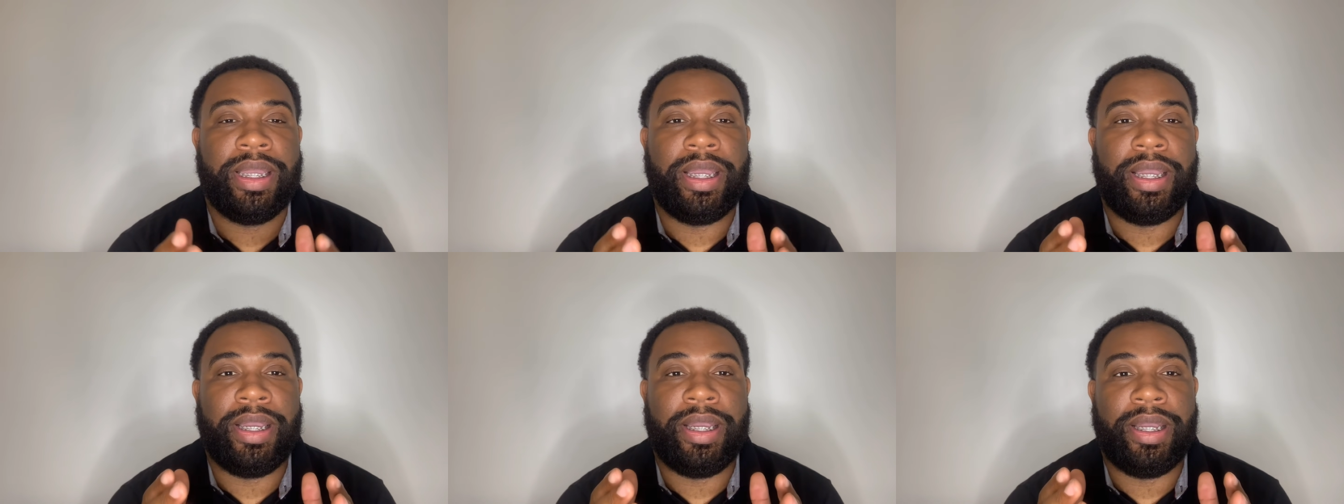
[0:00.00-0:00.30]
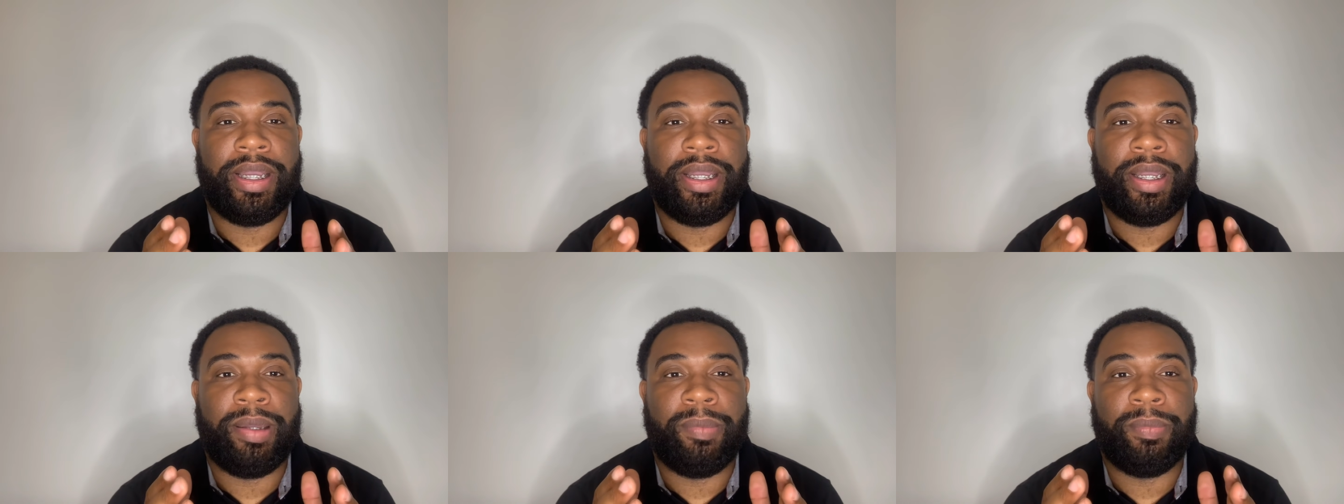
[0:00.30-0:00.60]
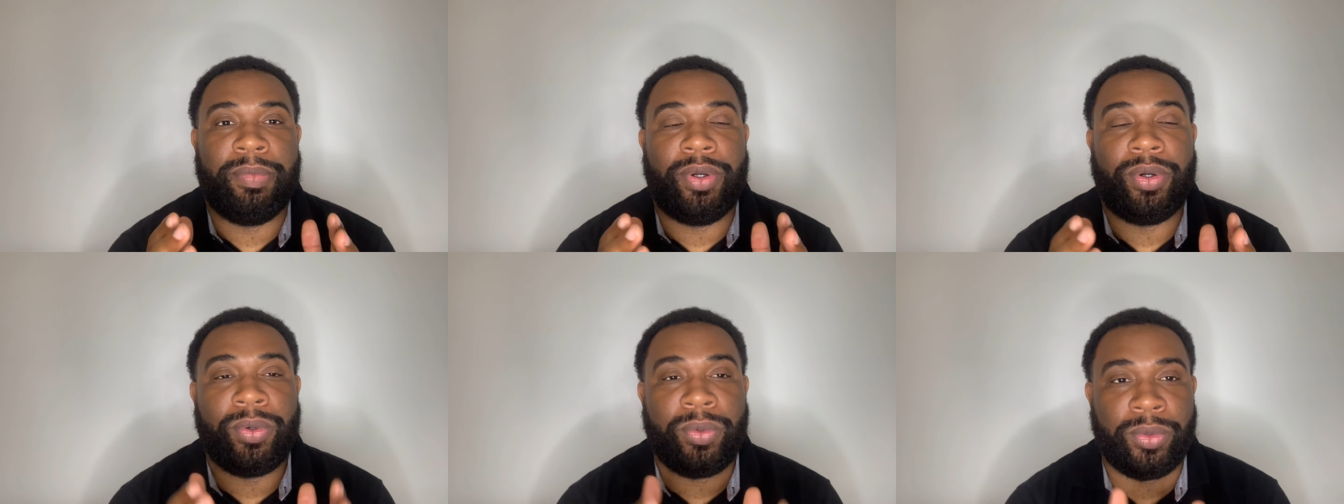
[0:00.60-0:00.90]

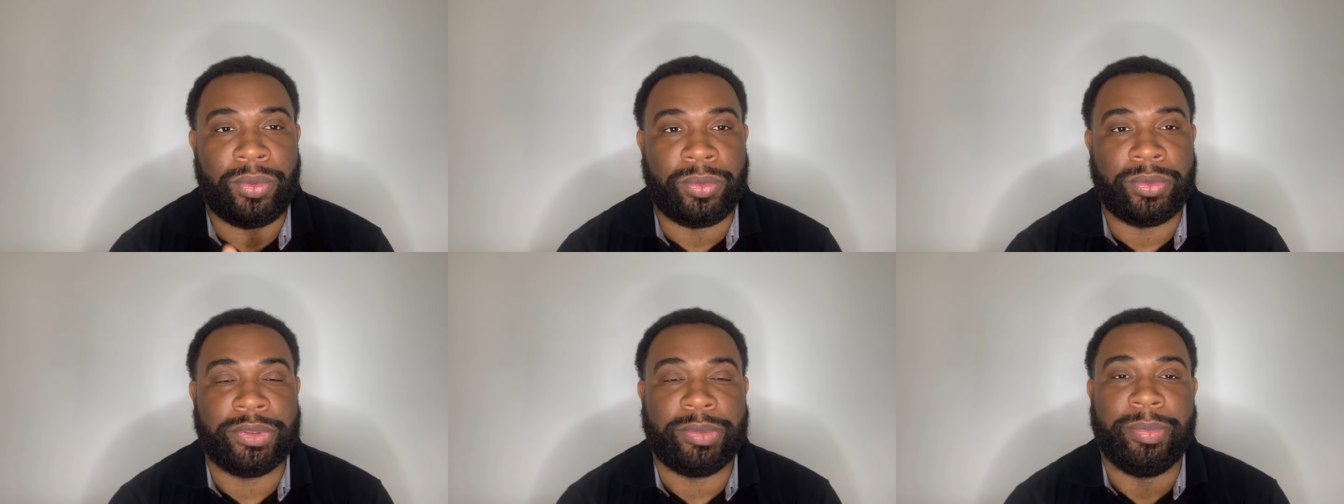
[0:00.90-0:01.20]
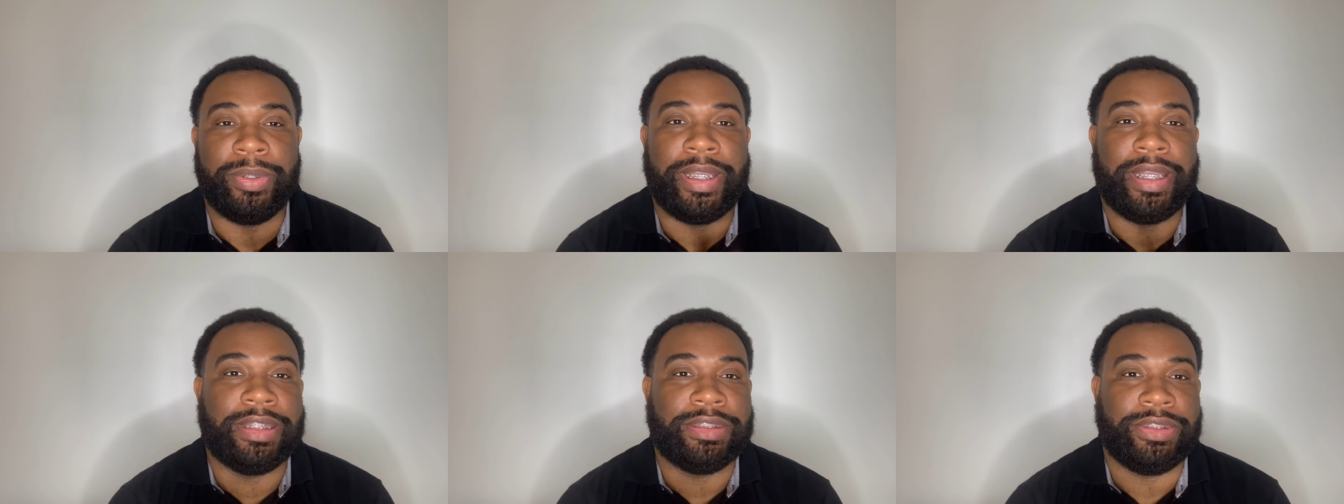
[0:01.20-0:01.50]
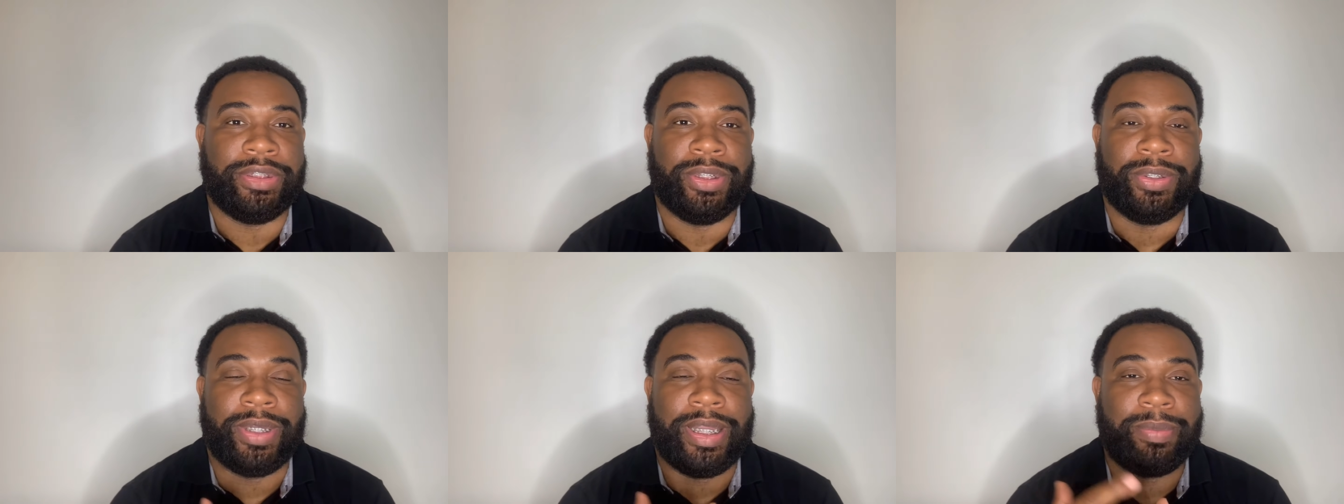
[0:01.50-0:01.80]
hold, because
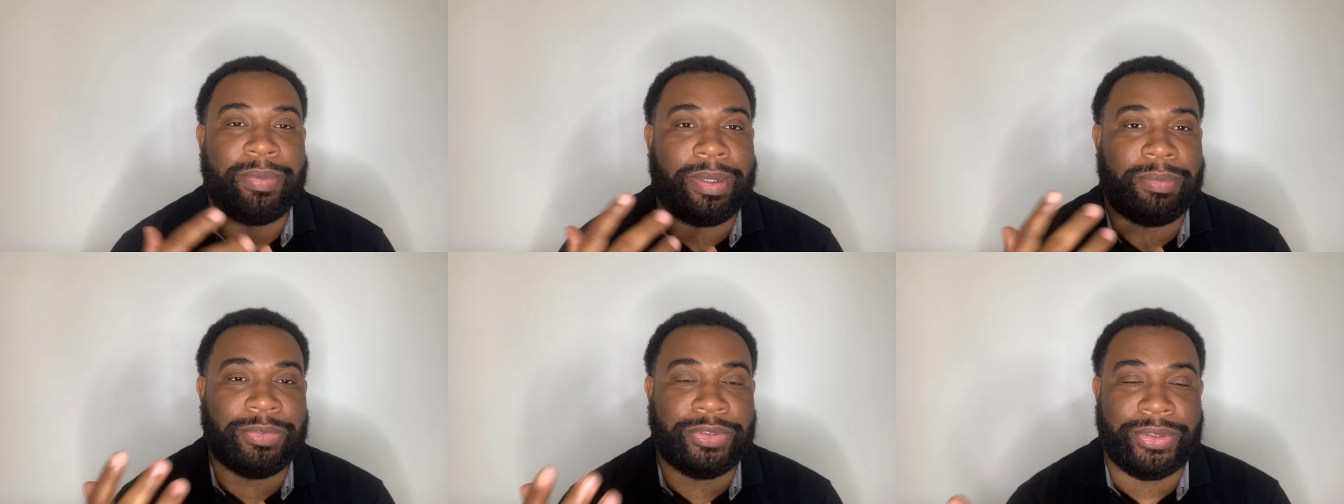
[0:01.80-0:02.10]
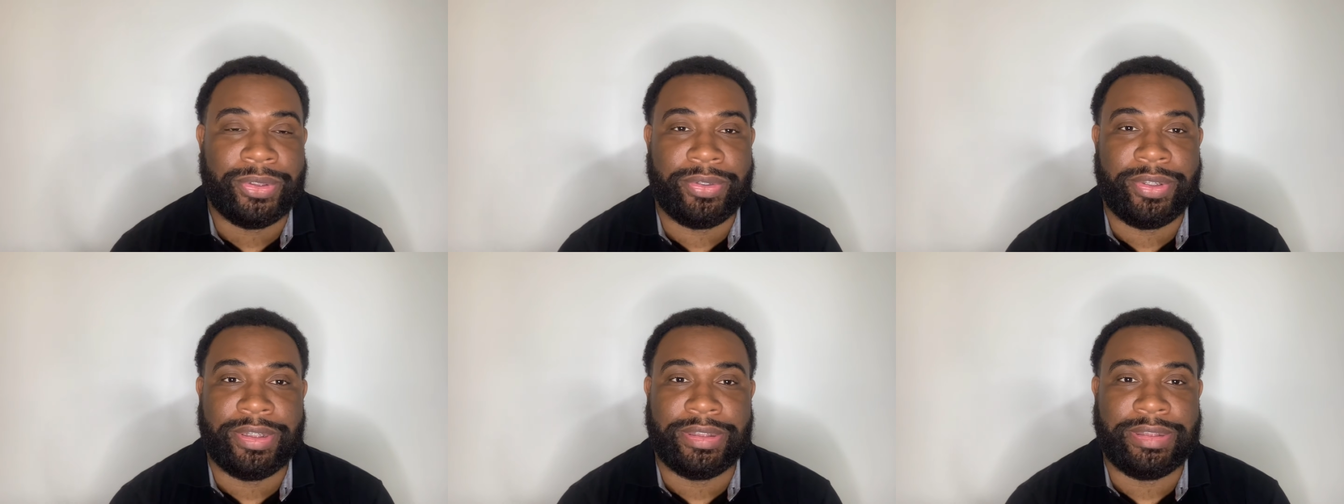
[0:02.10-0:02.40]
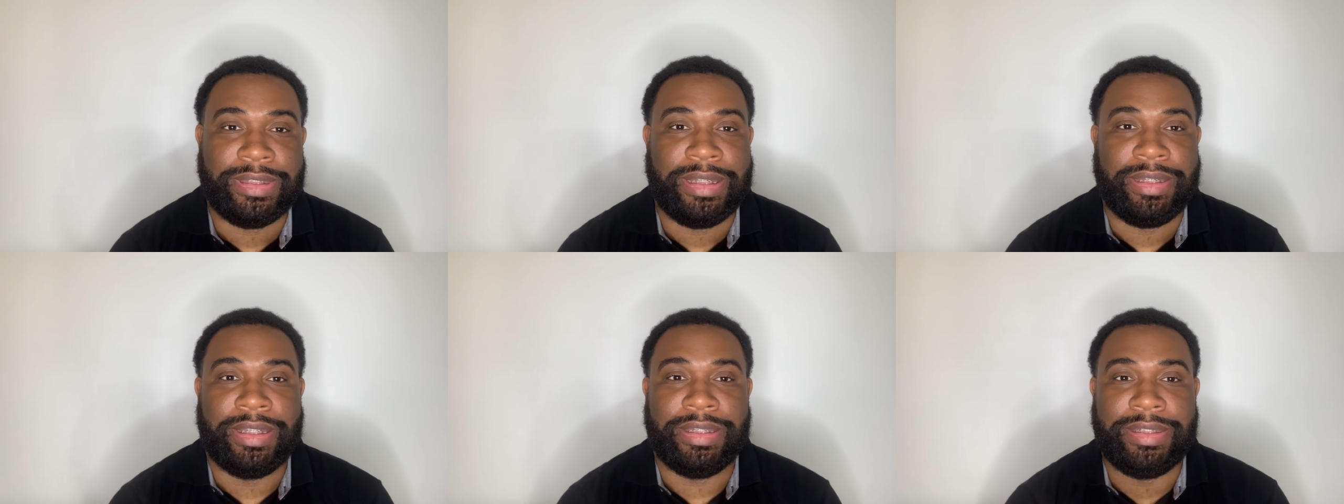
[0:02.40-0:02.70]
I'm sure they're
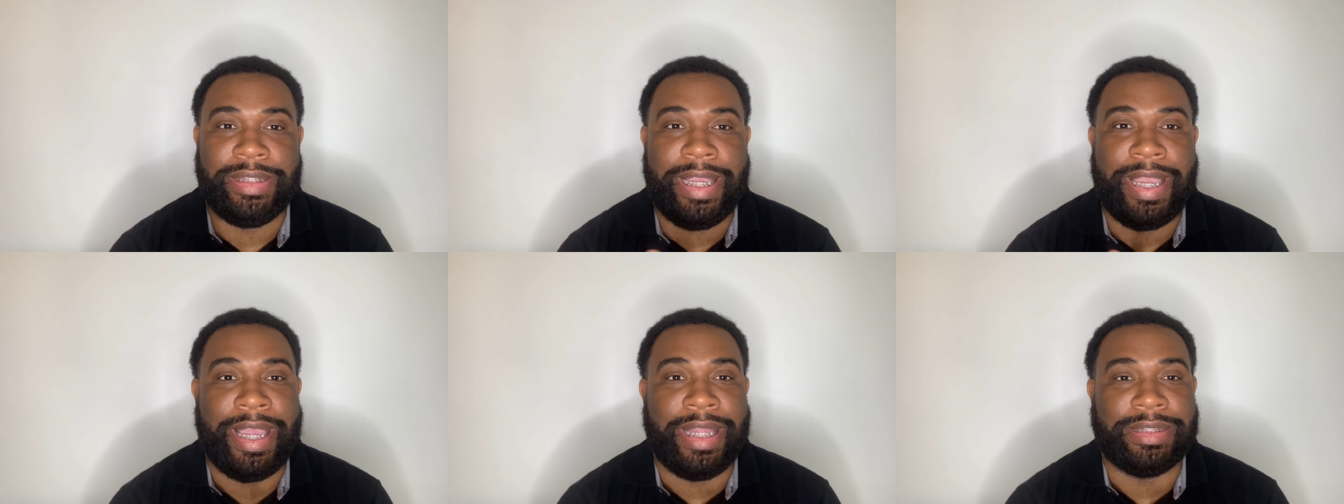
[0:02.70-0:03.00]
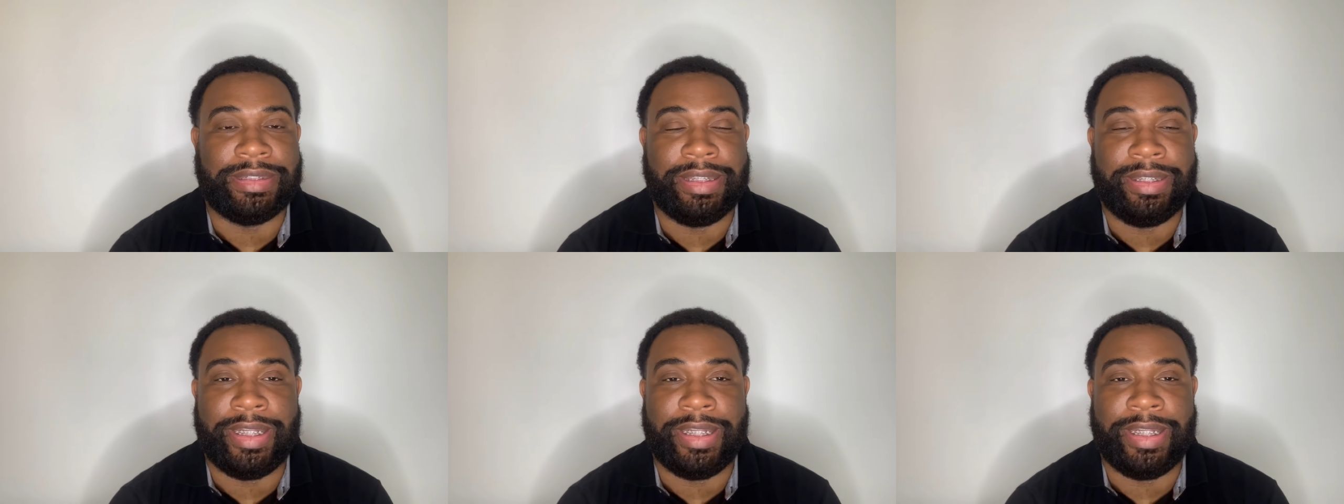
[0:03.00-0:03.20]
seeing the chats,